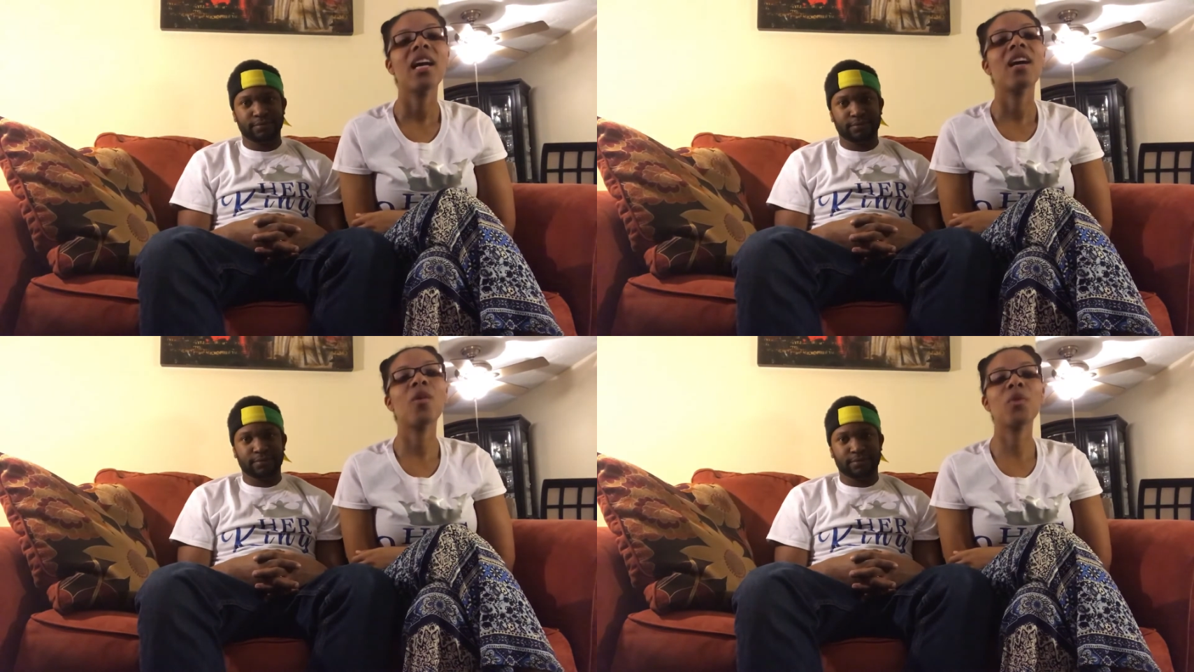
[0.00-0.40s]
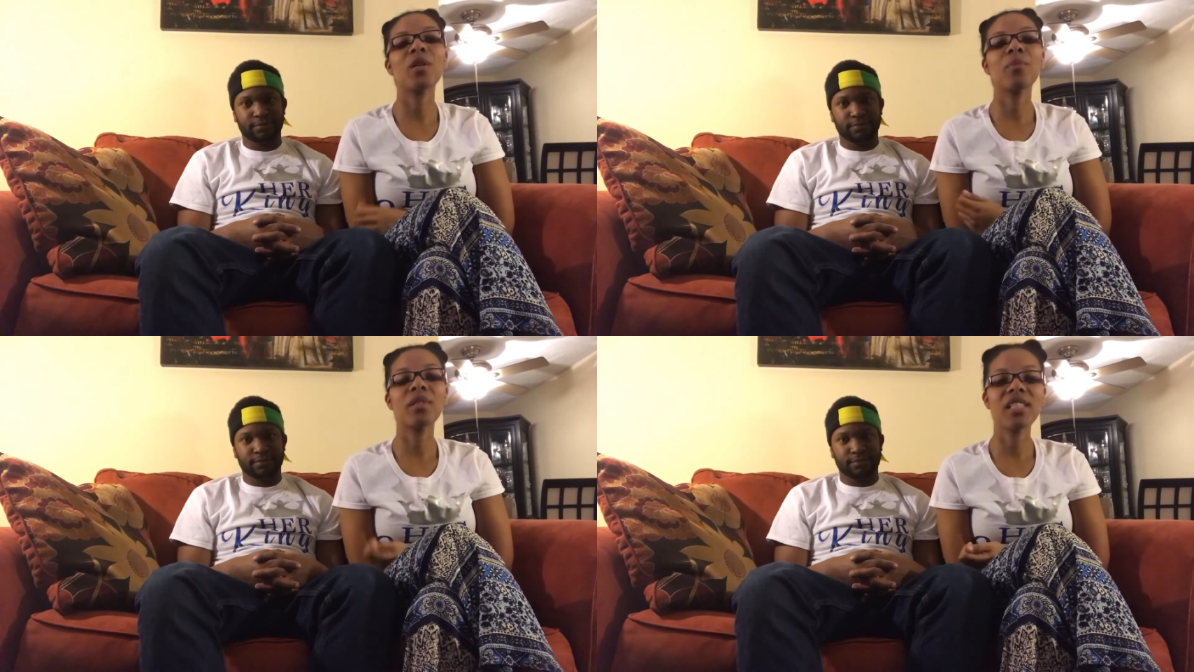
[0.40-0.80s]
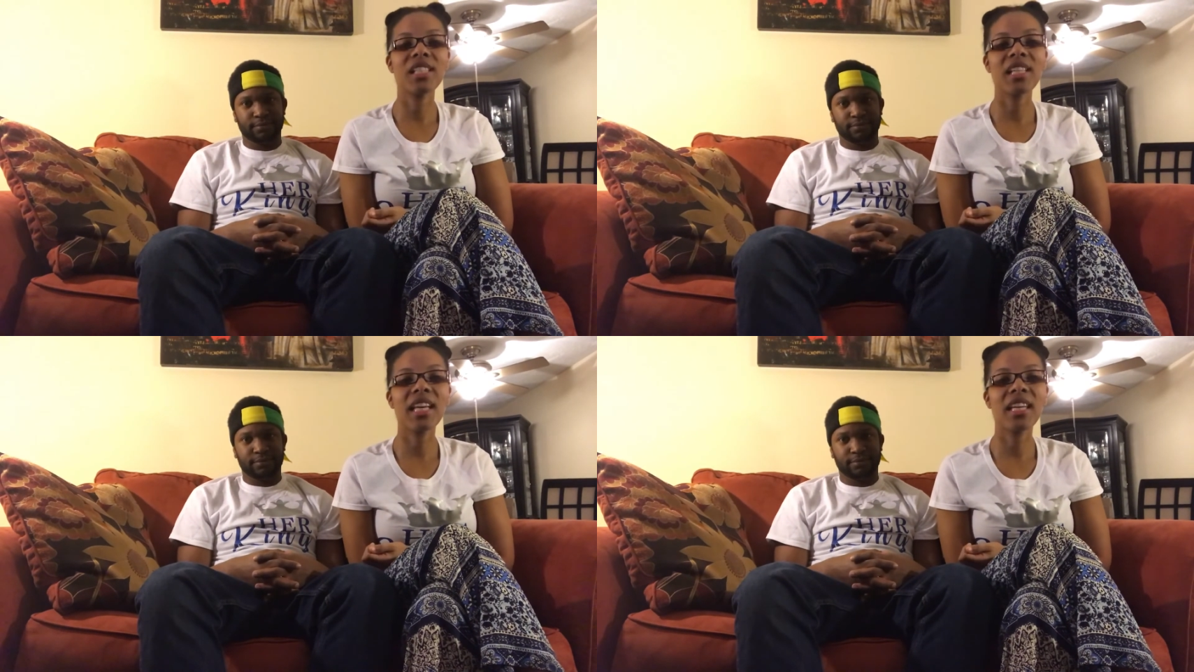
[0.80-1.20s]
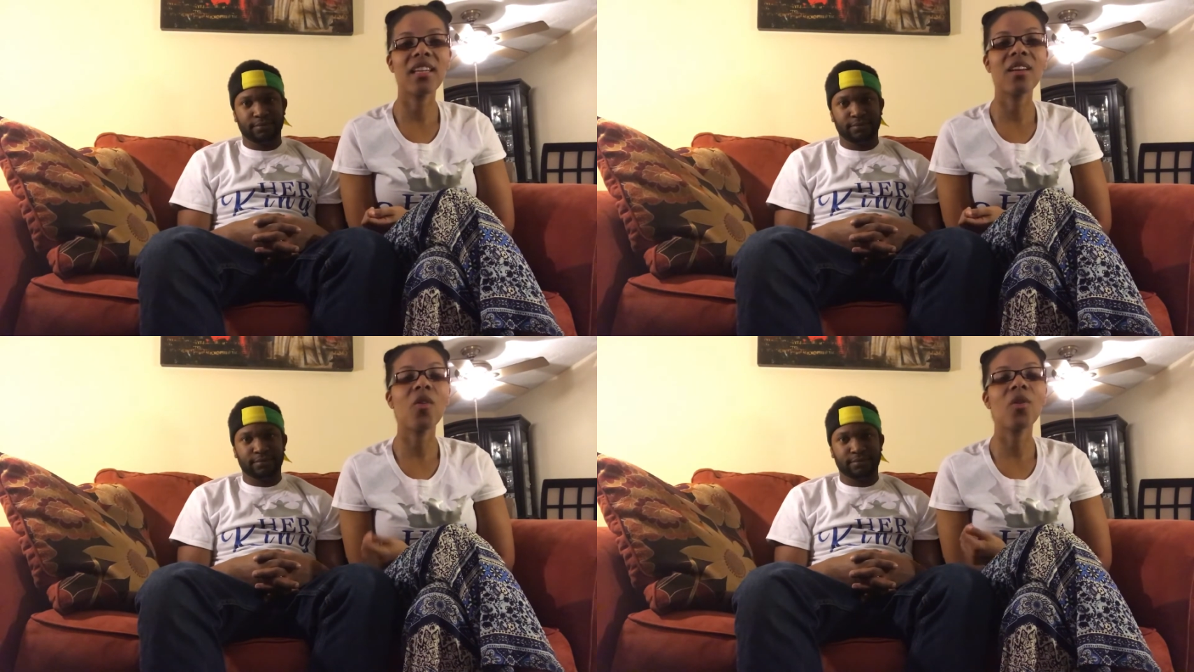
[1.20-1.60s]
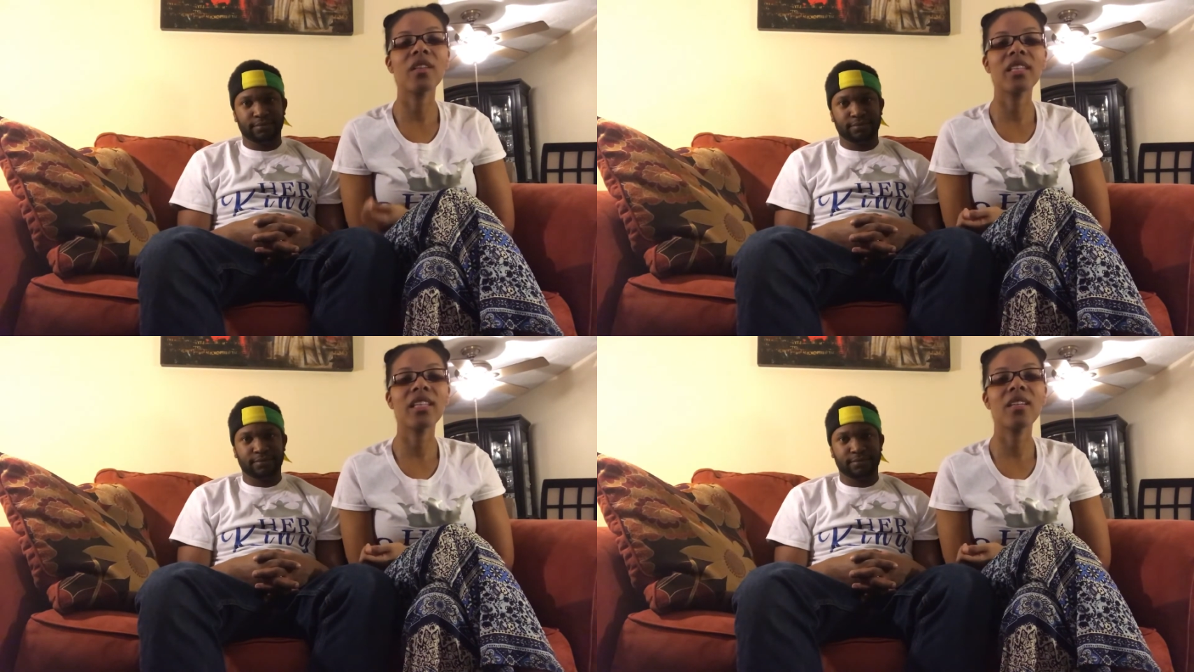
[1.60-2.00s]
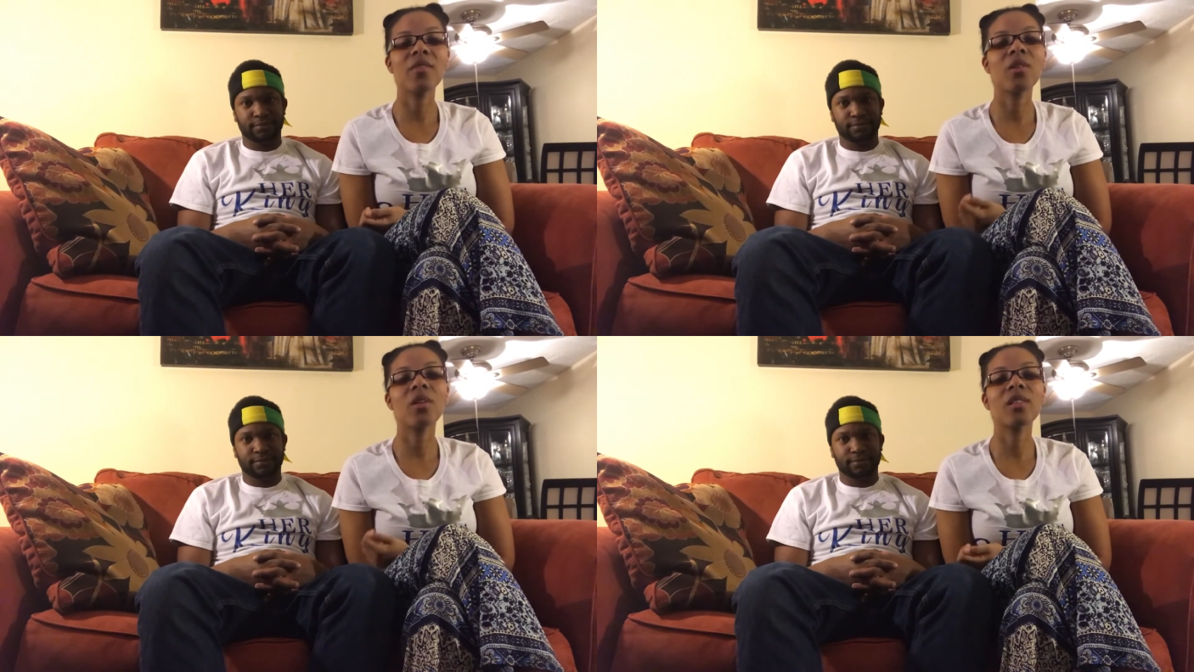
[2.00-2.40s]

Speaker 1: Uh, we appreciate it, all the love and all